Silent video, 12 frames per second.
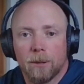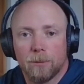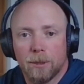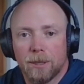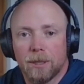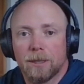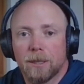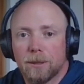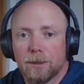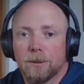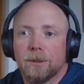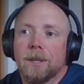of whiskey in there
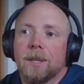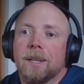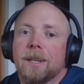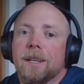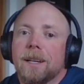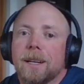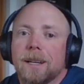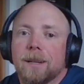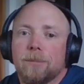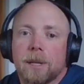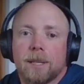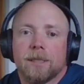too. Uh,
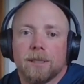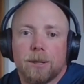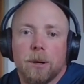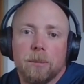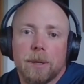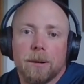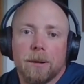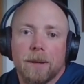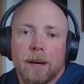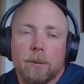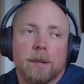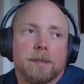my cousin called me out on
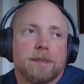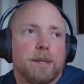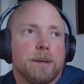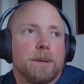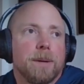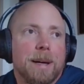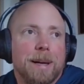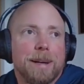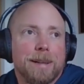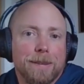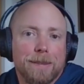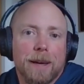that one, so I got to
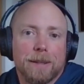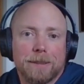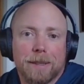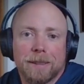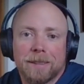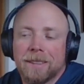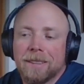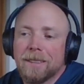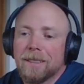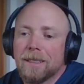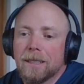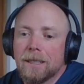get that done.
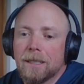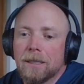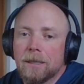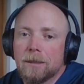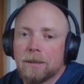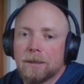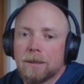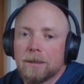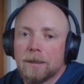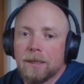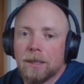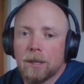Uh,
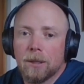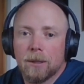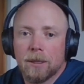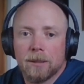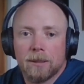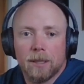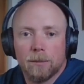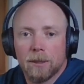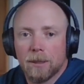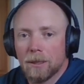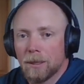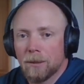you know, and some of
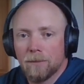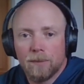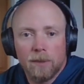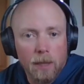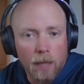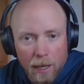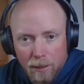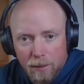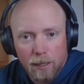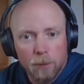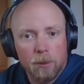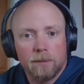the, the lights
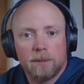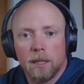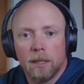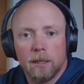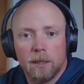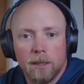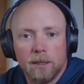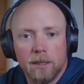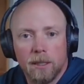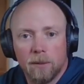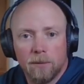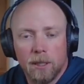that we've done. You're going to see
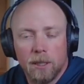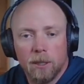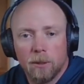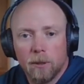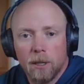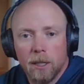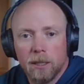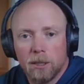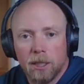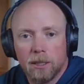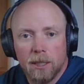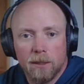a video where I
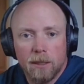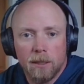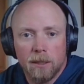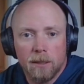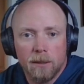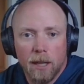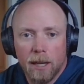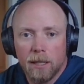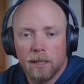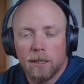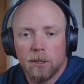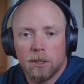change out the
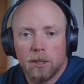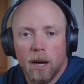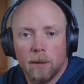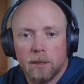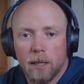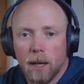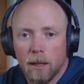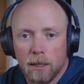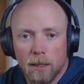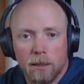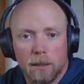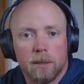lighting in the shop to
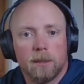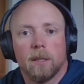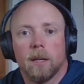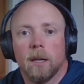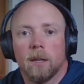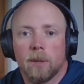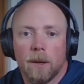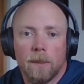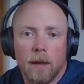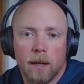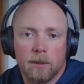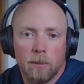LEDs. Uh, we got
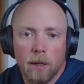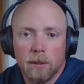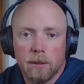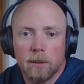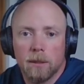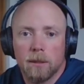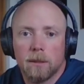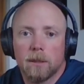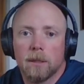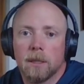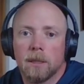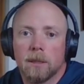that sponsored,
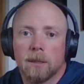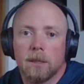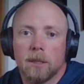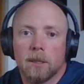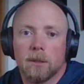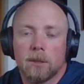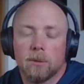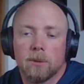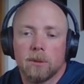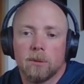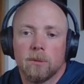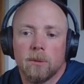uh, you know, so we'll
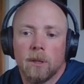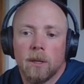do